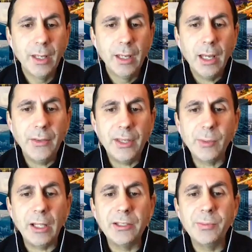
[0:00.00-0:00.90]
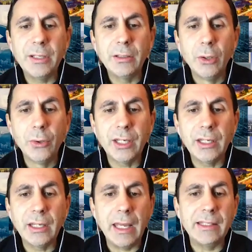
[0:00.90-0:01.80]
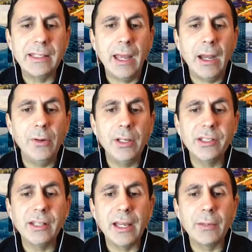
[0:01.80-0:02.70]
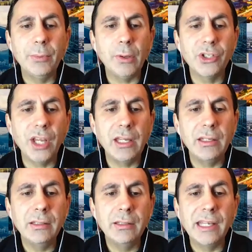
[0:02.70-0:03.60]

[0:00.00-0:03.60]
And as well as been looking at areas like blockchain,